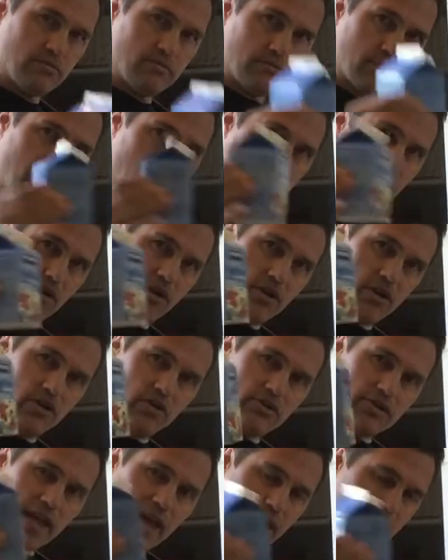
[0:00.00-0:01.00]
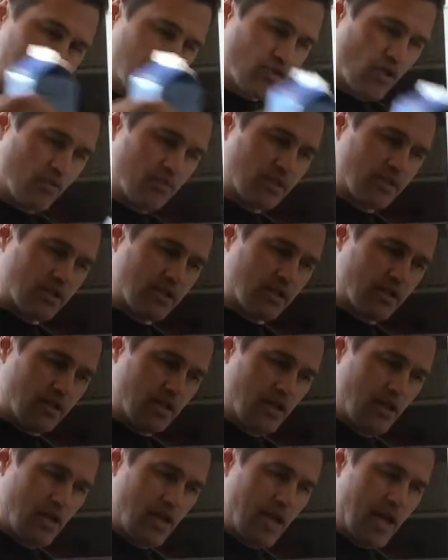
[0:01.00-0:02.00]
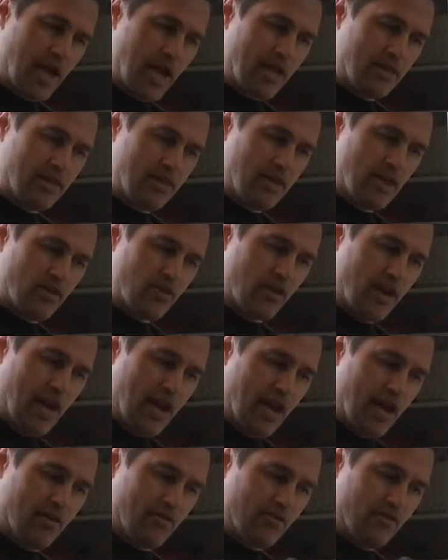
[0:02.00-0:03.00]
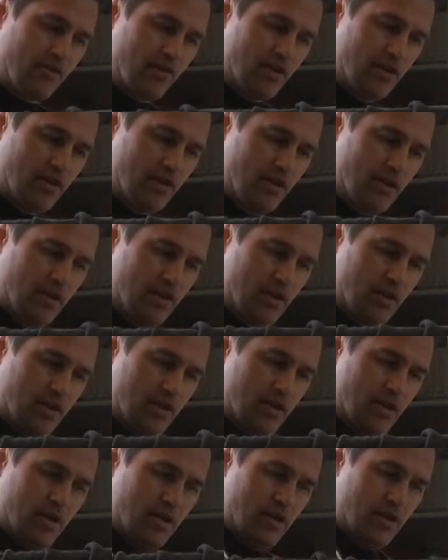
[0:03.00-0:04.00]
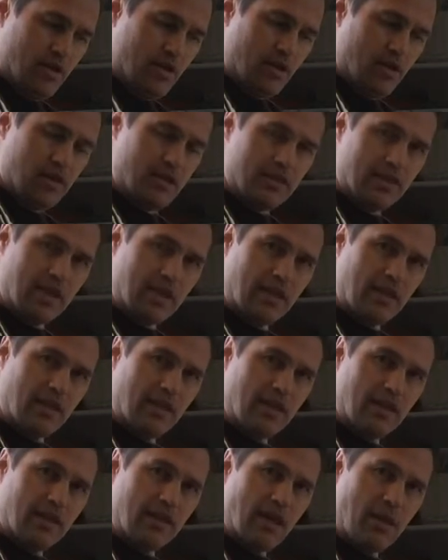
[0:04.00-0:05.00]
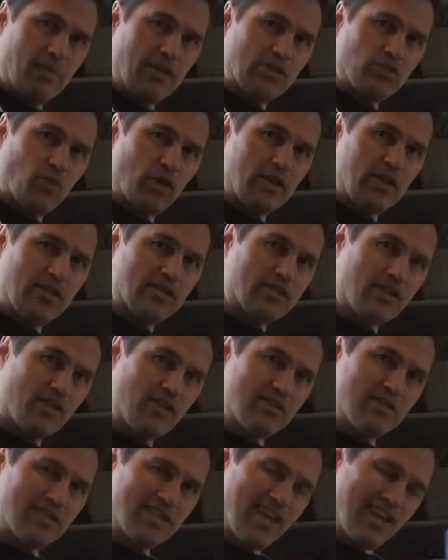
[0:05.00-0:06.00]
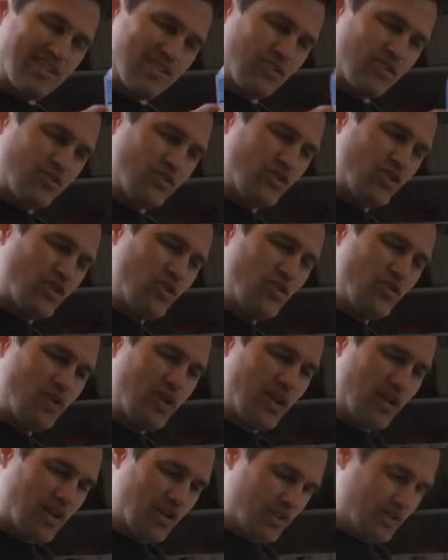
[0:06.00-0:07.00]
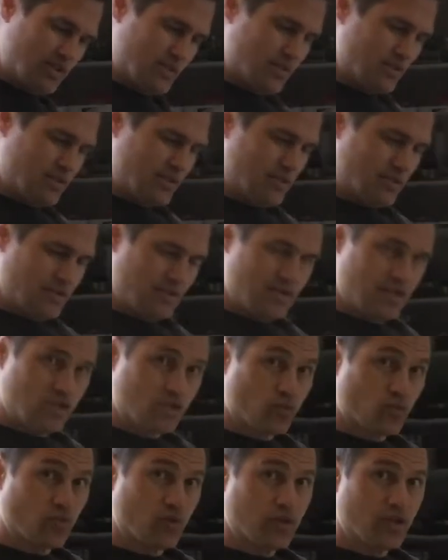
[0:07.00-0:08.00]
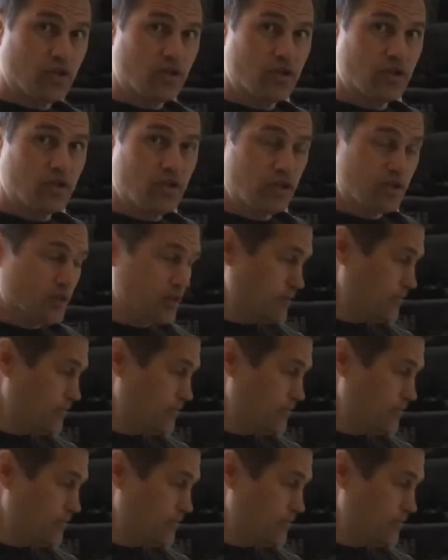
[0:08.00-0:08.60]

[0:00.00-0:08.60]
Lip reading: I've already used half, so I'm just going to add the other half. That means one of these cartons lasts you 2 days. It's a really good deal.